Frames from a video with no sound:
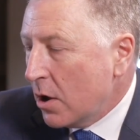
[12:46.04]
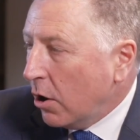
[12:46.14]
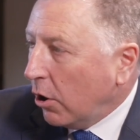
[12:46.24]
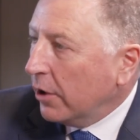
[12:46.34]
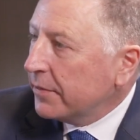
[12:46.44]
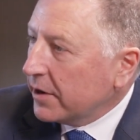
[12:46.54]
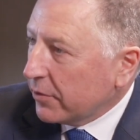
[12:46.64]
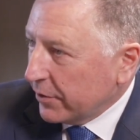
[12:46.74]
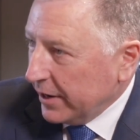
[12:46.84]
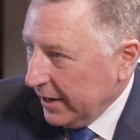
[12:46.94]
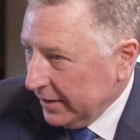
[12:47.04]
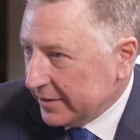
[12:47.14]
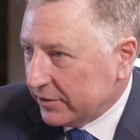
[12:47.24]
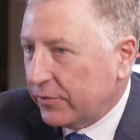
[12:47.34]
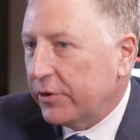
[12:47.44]
On the other hand, he
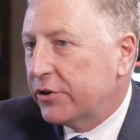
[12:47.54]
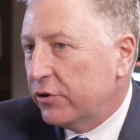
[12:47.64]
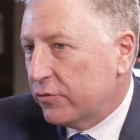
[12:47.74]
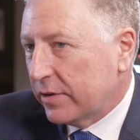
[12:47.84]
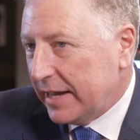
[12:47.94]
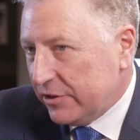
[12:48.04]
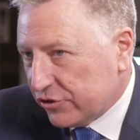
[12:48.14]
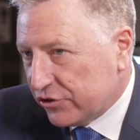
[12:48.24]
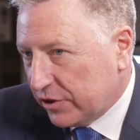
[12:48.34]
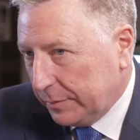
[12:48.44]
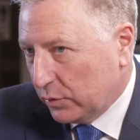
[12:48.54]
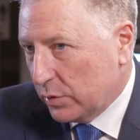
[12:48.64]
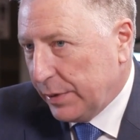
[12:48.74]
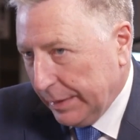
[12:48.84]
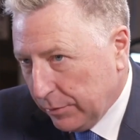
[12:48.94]
has very good relationships with
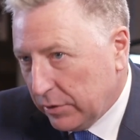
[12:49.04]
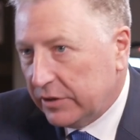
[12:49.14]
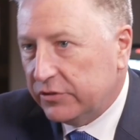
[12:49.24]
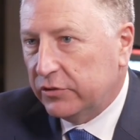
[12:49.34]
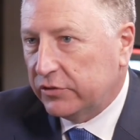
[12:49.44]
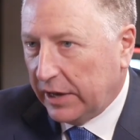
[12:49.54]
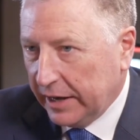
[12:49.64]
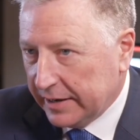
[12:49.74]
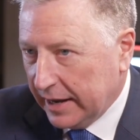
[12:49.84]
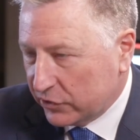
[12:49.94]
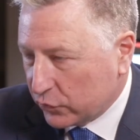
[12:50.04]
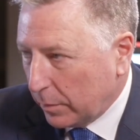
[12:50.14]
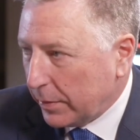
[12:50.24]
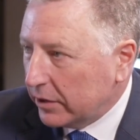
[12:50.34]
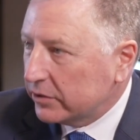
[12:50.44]
people, as you say, natural
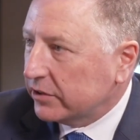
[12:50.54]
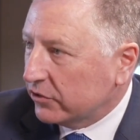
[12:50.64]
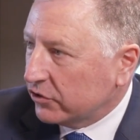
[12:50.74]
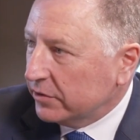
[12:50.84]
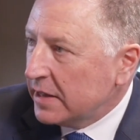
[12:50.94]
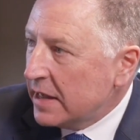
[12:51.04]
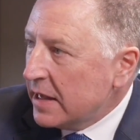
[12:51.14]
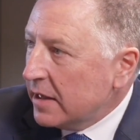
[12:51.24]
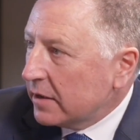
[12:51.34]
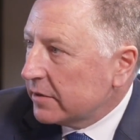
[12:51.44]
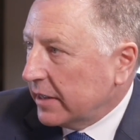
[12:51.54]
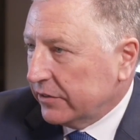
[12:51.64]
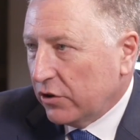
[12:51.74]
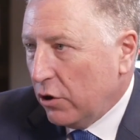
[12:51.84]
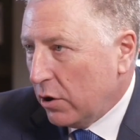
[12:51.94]
politician, gets
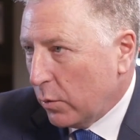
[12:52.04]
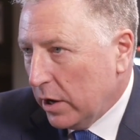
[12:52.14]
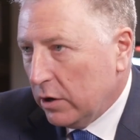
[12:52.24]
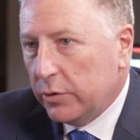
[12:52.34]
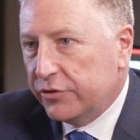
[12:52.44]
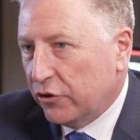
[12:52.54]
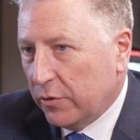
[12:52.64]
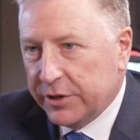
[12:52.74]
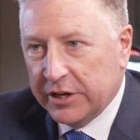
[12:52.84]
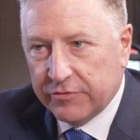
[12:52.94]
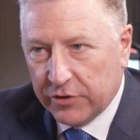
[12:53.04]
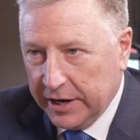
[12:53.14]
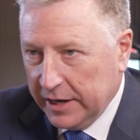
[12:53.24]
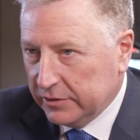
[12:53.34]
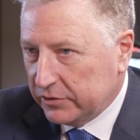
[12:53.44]
along well with Germany,
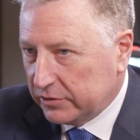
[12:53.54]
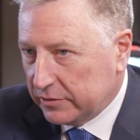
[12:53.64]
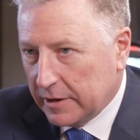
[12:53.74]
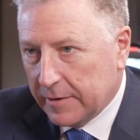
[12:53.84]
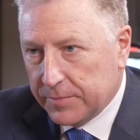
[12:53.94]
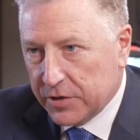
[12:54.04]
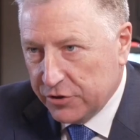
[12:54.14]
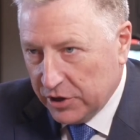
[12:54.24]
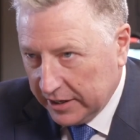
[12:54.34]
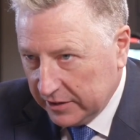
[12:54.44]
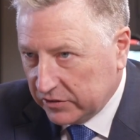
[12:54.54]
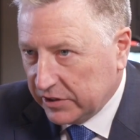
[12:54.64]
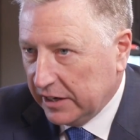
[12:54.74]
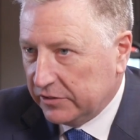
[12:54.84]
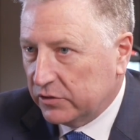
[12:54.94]
France, the United
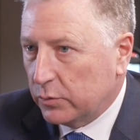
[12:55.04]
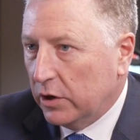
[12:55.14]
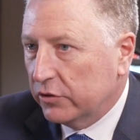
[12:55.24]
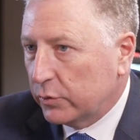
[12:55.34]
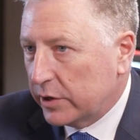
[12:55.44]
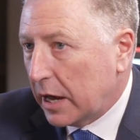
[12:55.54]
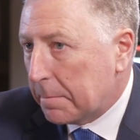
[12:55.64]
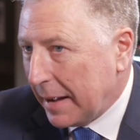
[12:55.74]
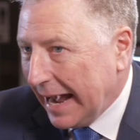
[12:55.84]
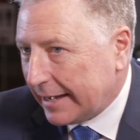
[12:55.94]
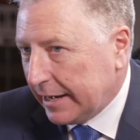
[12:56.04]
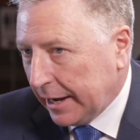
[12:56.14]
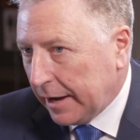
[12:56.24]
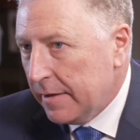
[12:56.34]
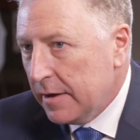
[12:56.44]
States as well. So he got
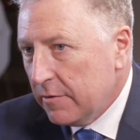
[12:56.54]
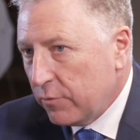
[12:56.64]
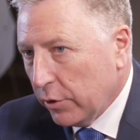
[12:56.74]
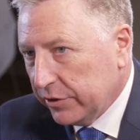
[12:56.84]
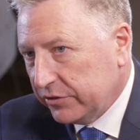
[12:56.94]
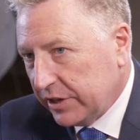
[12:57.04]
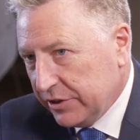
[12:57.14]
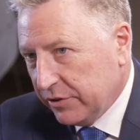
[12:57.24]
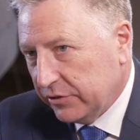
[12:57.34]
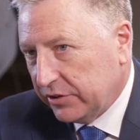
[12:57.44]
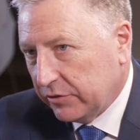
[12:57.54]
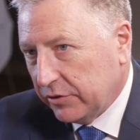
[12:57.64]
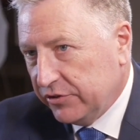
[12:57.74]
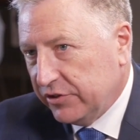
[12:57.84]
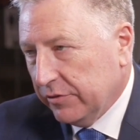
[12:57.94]
backing for his 10-year
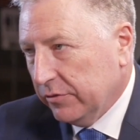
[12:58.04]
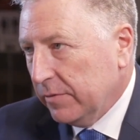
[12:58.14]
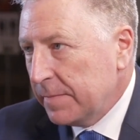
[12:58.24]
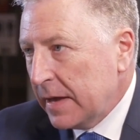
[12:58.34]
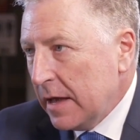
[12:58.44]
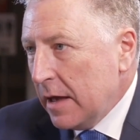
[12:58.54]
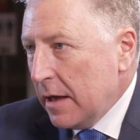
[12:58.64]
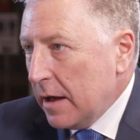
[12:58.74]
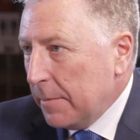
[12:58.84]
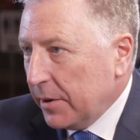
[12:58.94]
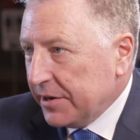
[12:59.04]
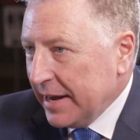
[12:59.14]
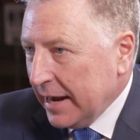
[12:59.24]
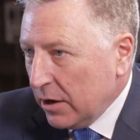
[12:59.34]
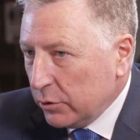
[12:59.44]
Secretary General. But
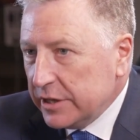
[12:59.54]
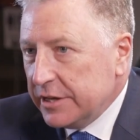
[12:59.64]
now he